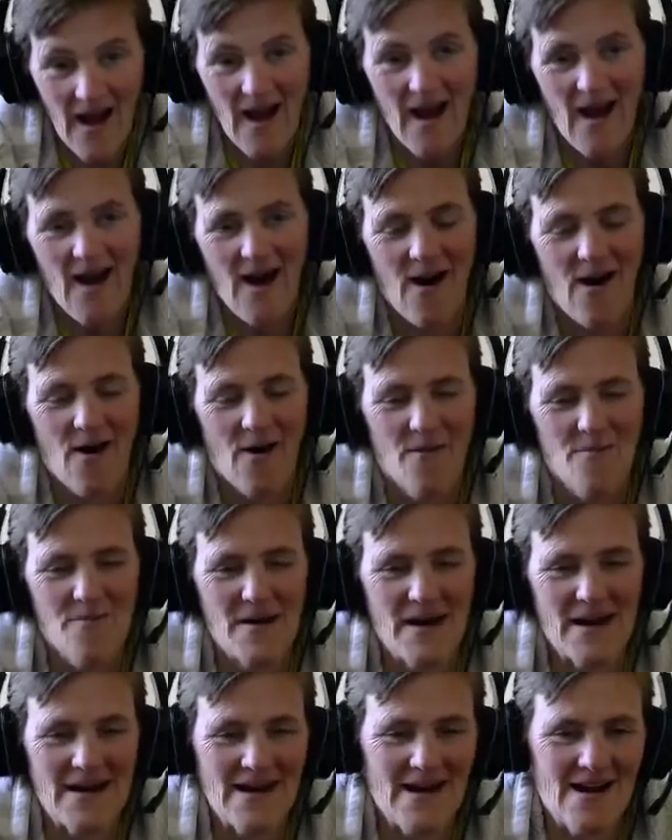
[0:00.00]
Right. Oh
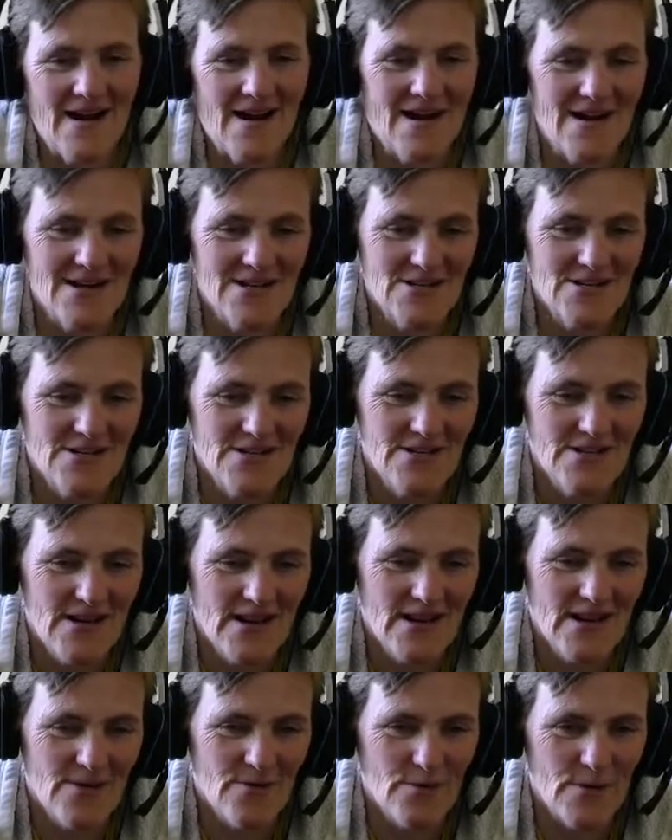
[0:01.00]
my gosh.
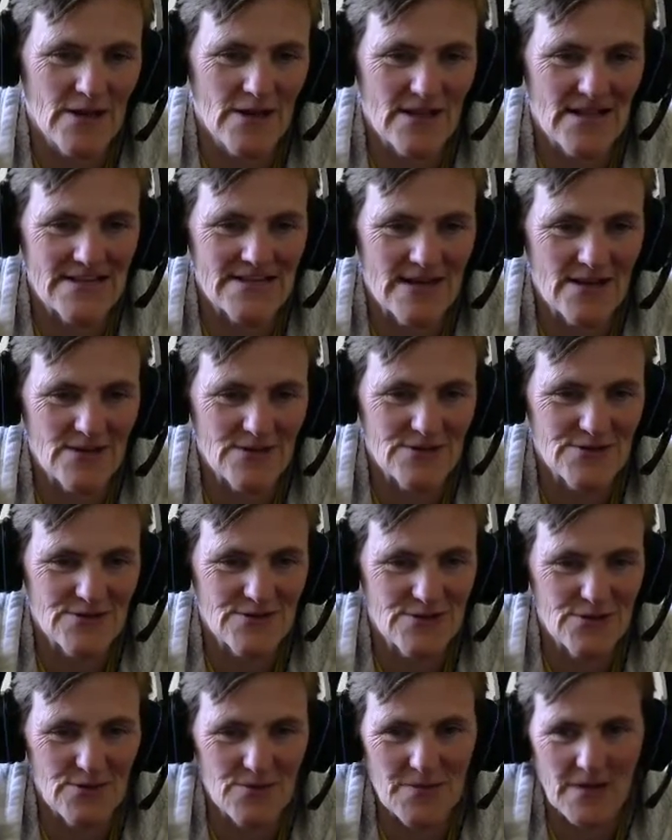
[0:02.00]
I didn't realize how
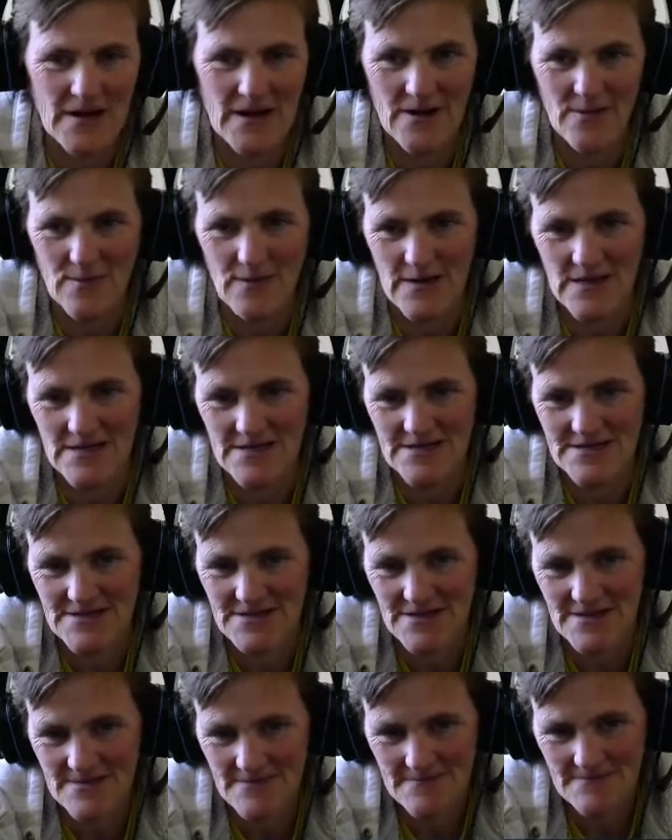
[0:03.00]
stupid yeah, I was. I